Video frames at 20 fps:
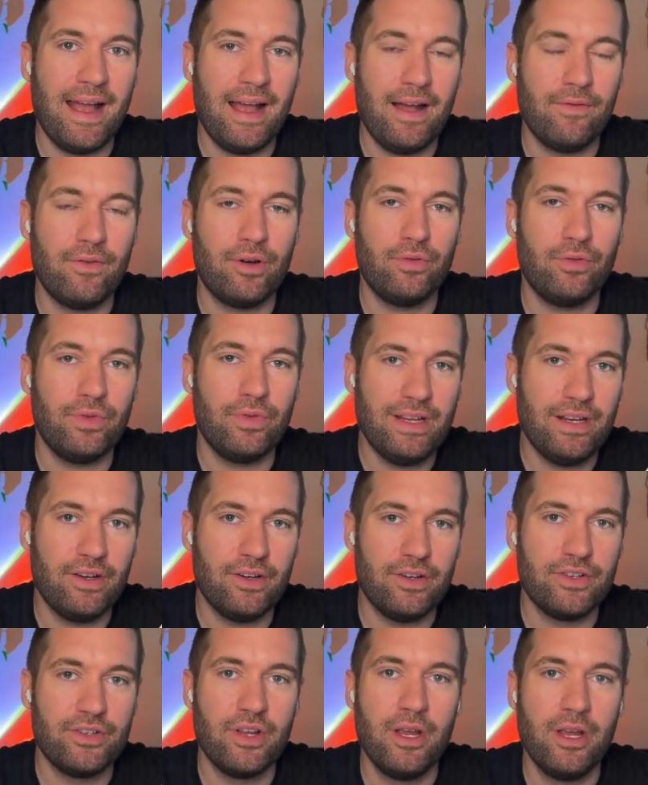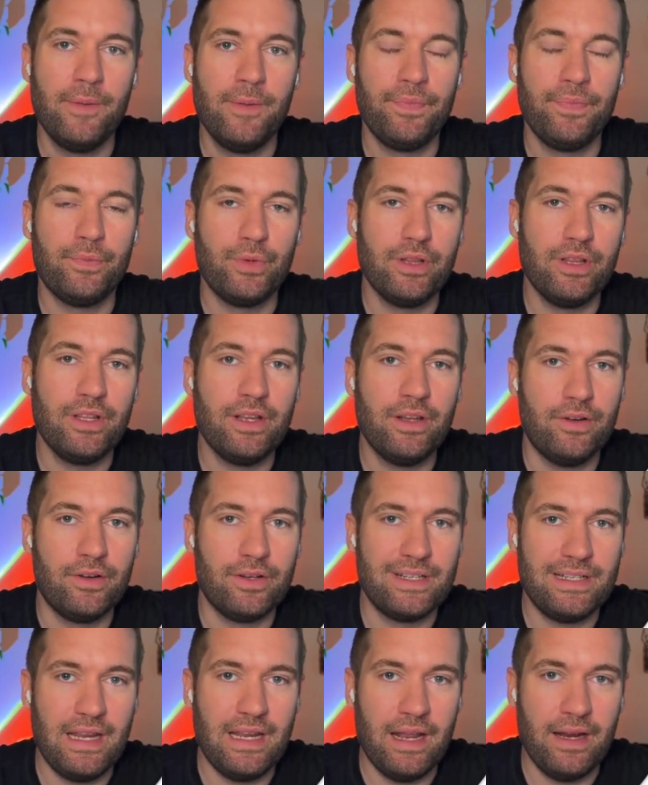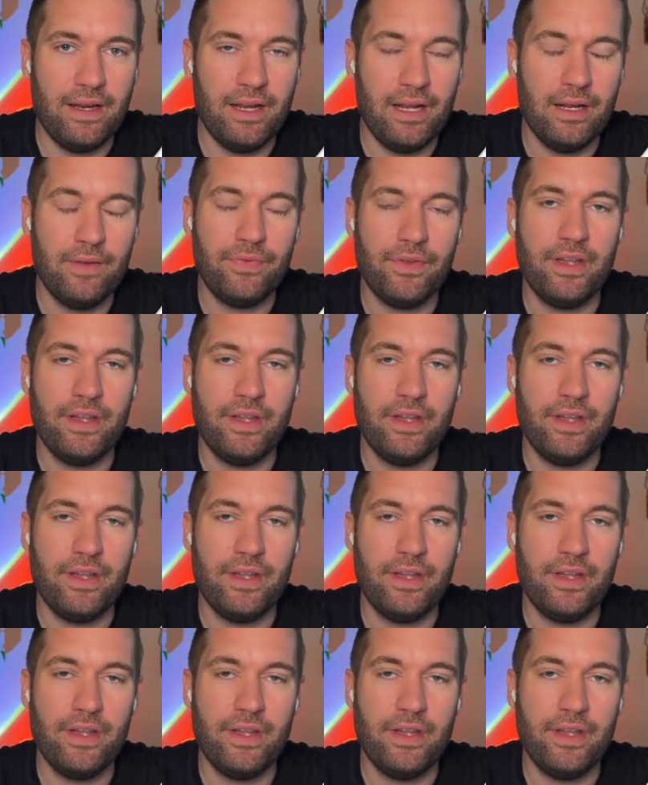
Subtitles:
have our readers really understand it.